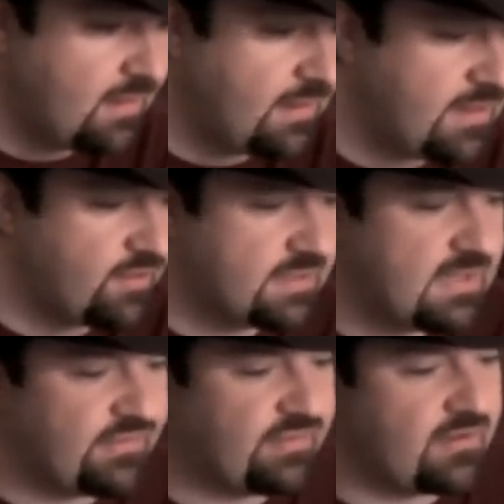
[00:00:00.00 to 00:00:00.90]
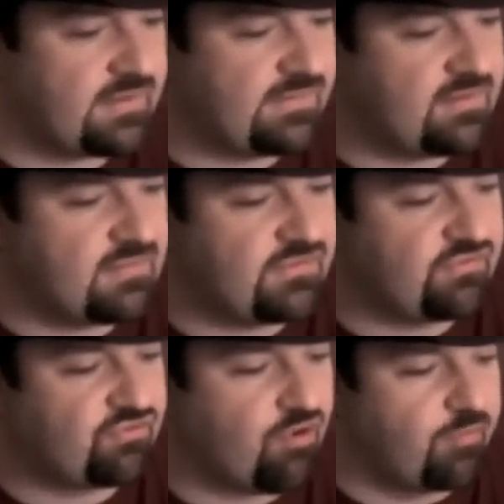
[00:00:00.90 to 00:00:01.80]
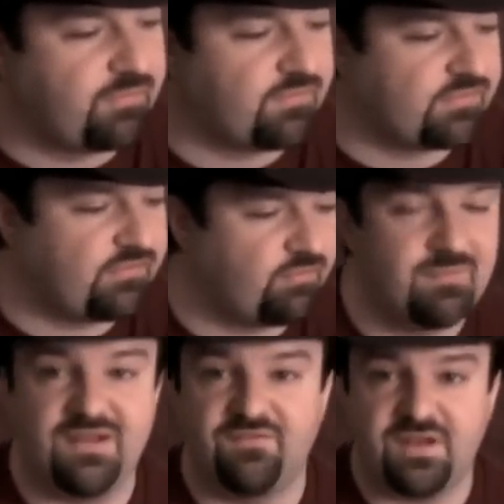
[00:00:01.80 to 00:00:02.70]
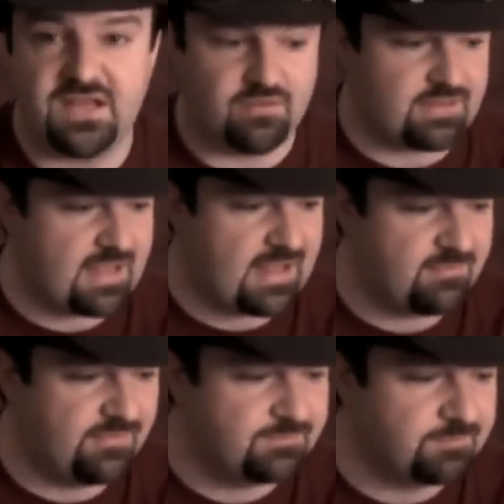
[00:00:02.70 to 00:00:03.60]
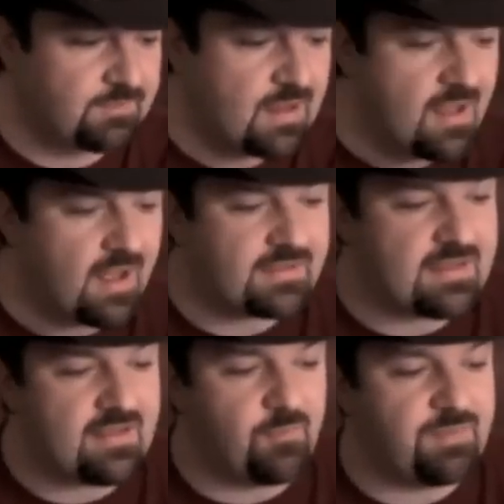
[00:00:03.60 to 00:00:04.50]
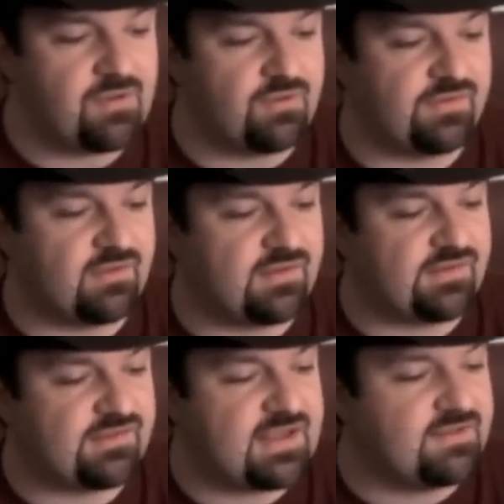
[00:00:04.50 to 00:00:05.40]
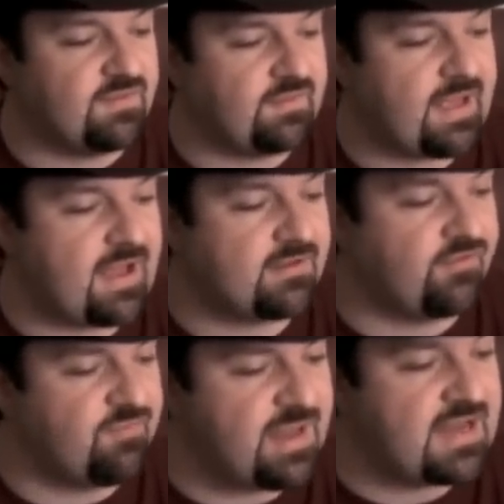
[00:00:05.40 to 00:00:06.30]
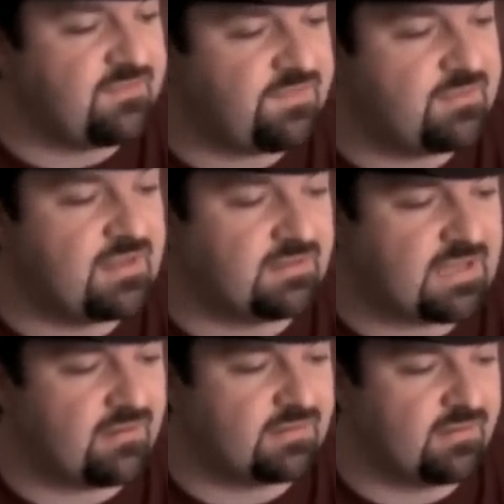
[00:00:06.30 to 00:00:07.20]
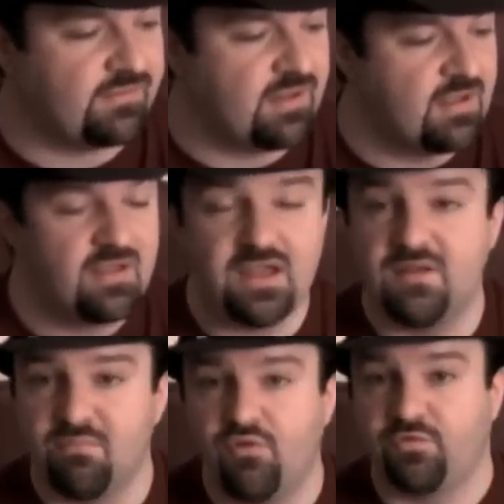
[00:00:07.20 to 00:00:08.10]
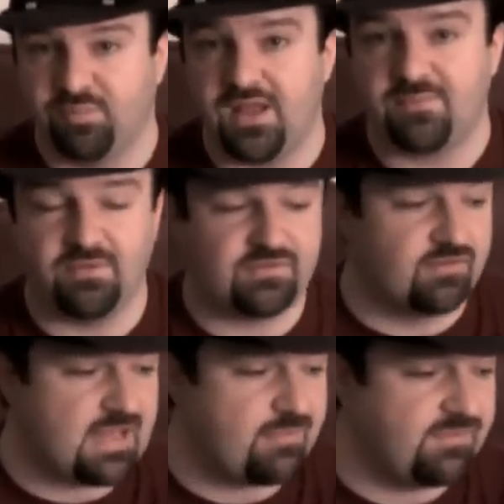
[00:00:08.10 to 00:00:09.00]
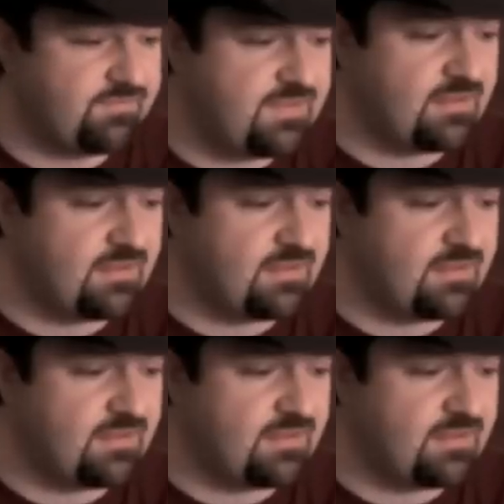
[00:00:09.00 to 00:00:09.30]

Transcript: uh, and her kickstarted series Tropes versus Women in Video Games, I can't help but notice a distinct lack of main female characters in most blockbuster games and